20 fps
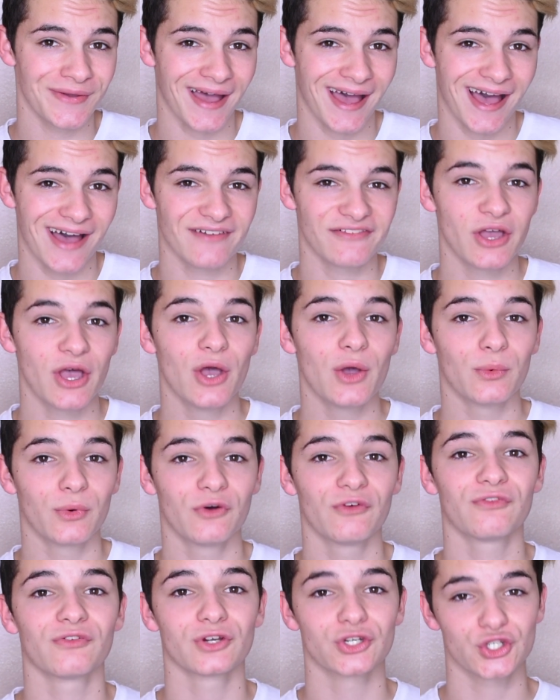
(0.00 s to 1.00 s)
you have
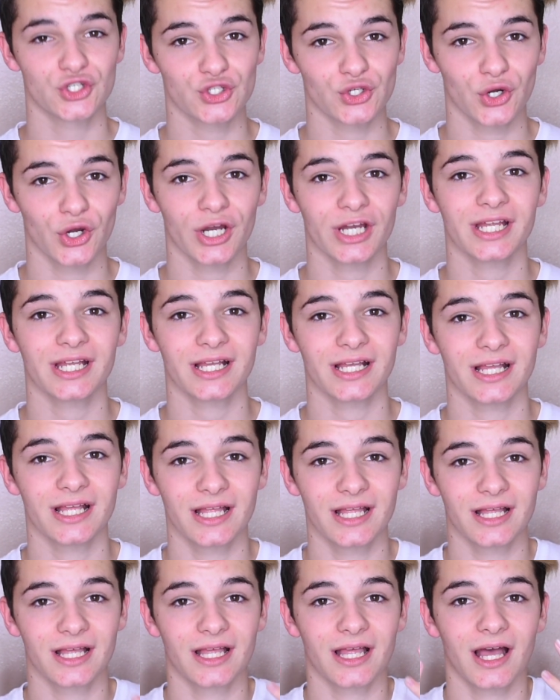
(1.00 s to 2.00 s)
will for sure
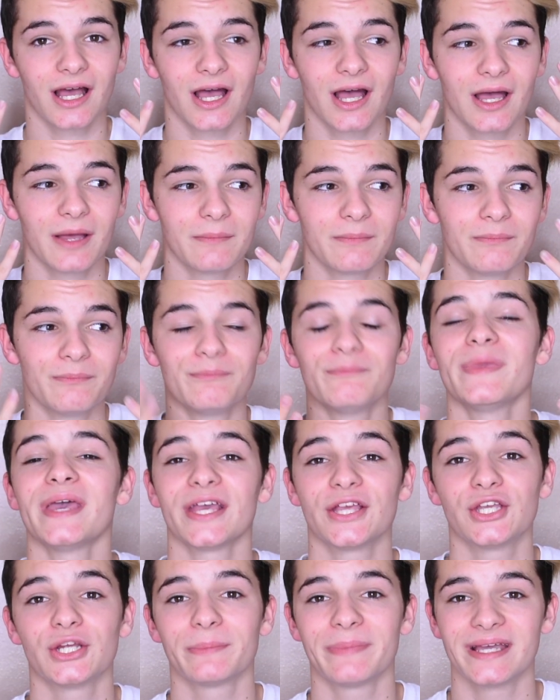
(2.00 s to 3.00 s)

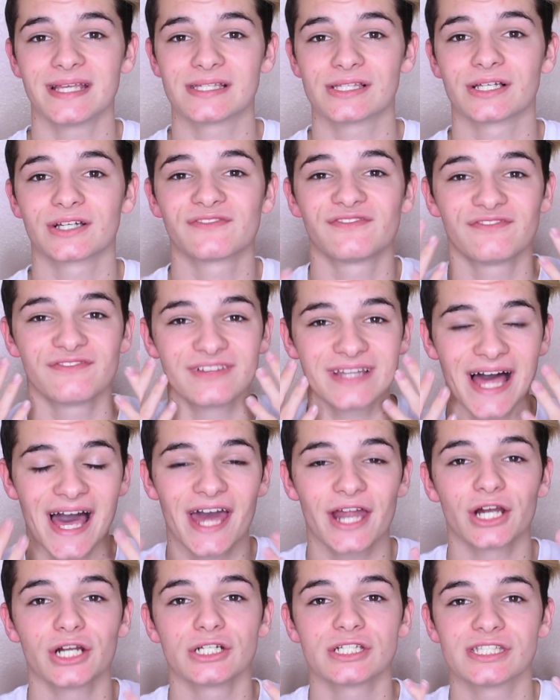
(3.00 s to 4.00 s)
make your base look
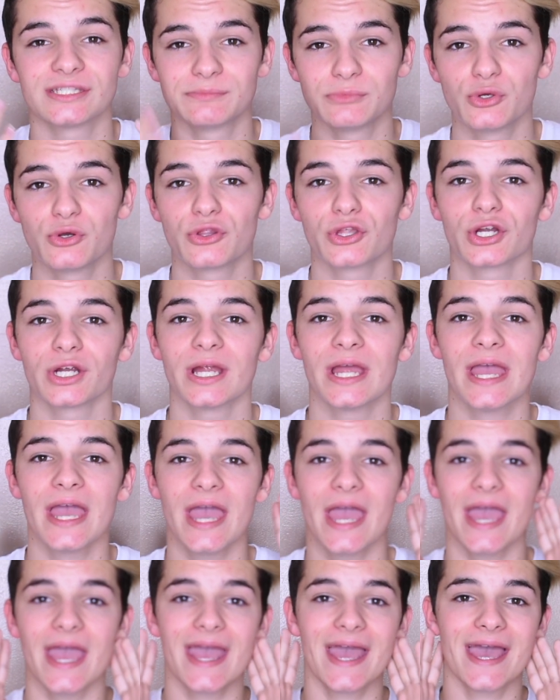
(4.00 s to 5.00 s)
flatter, smoother,
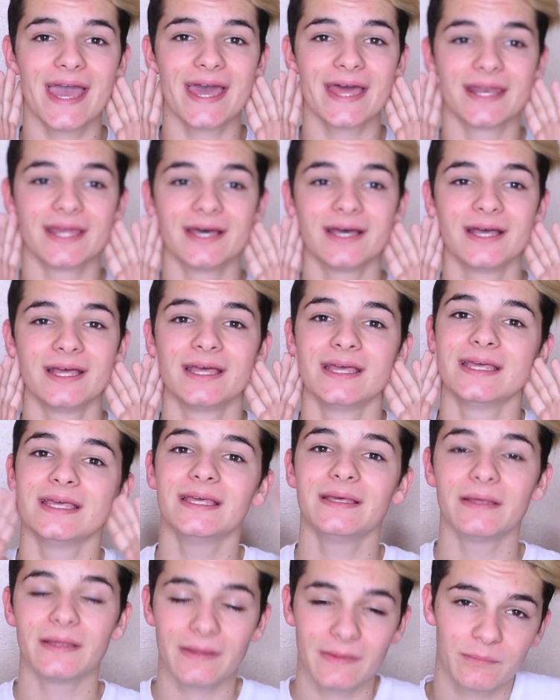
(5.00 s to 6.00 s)
and
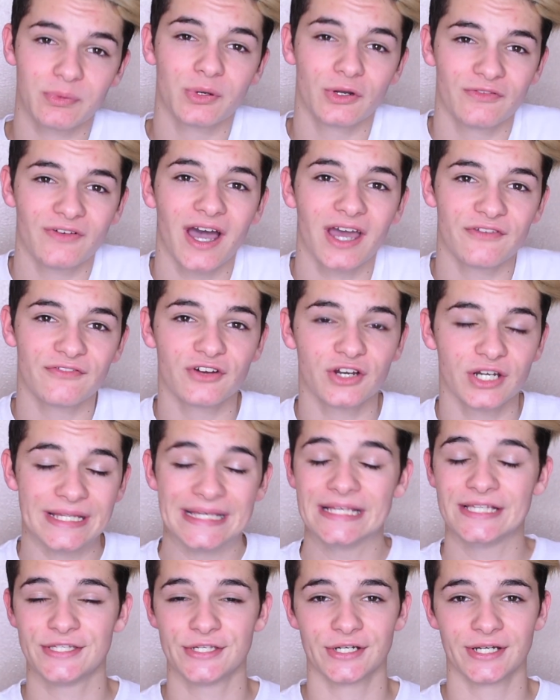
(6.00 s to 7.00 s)
provide for an
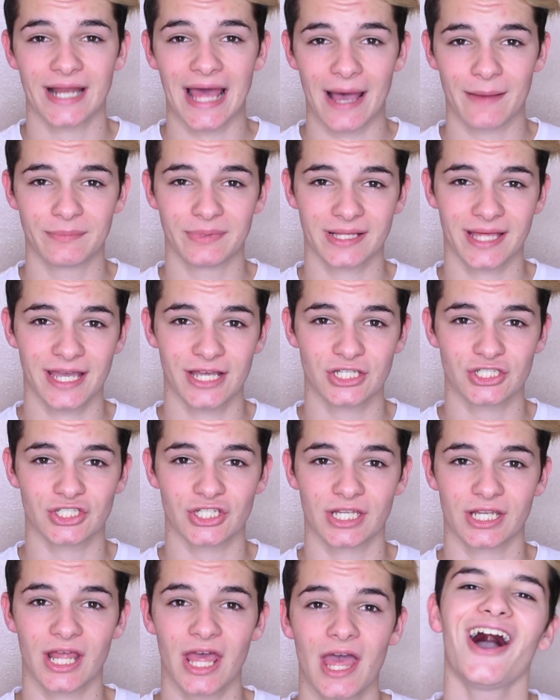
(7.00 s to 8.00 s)
easier
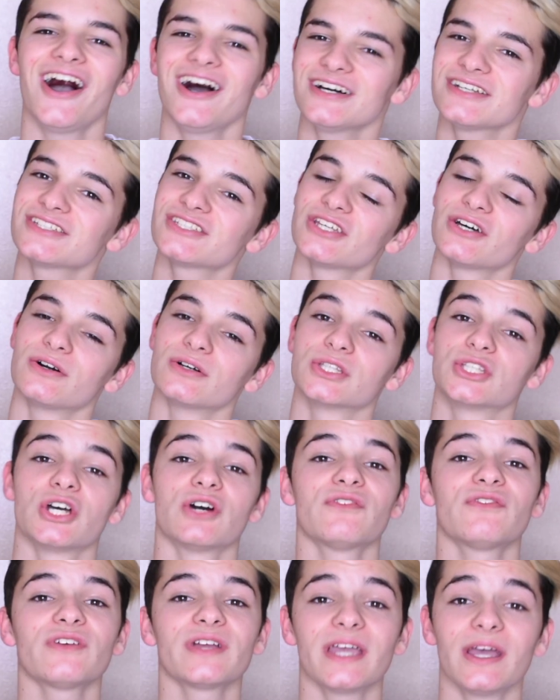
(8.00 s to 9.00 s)
application. Also,
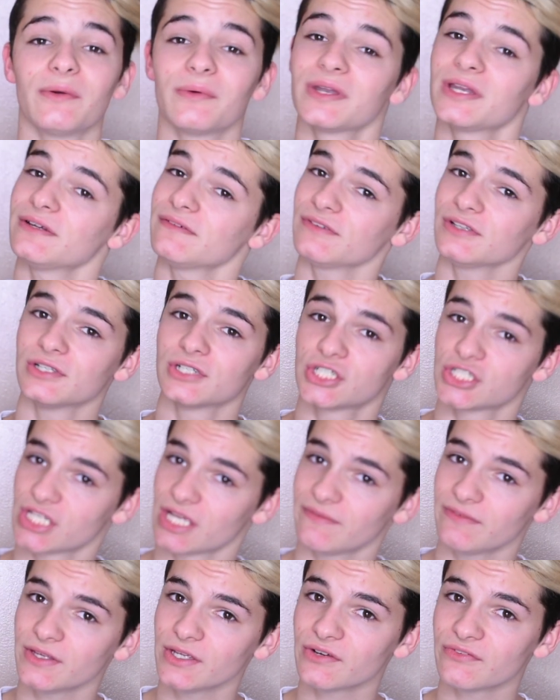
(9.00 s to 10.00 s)
don't forget, whenever you're
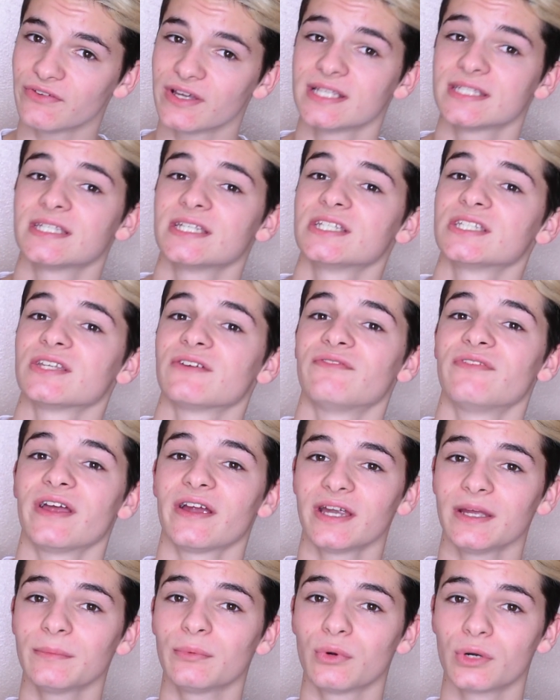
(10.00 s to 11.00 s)
shaving your face, it is a
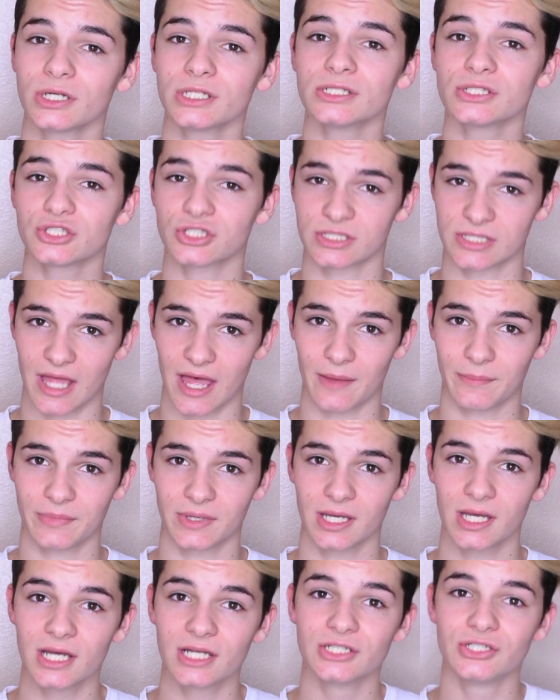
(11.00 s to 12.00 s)
very important step
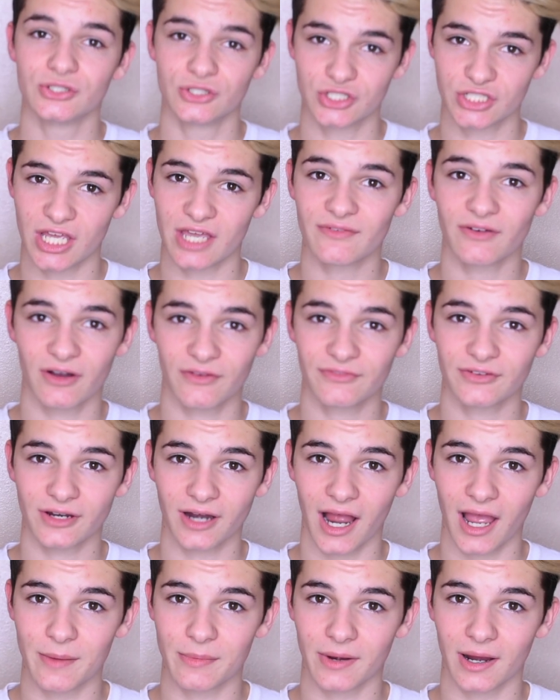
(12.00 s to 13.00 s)
to shave off
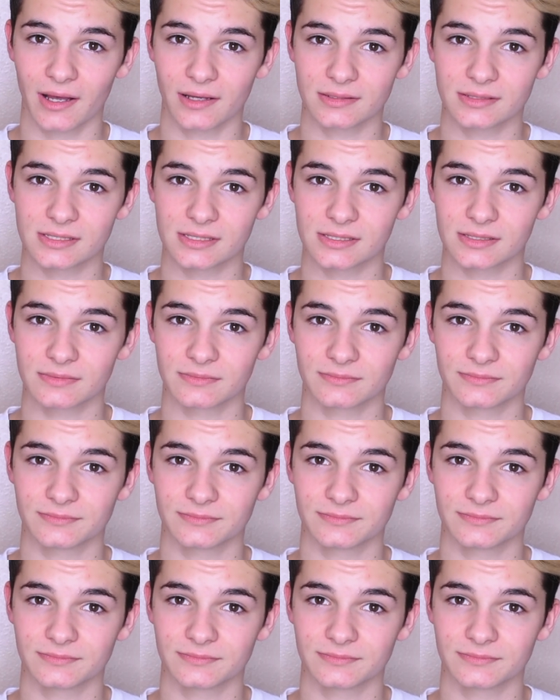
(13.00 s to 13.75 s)
your eyebrows.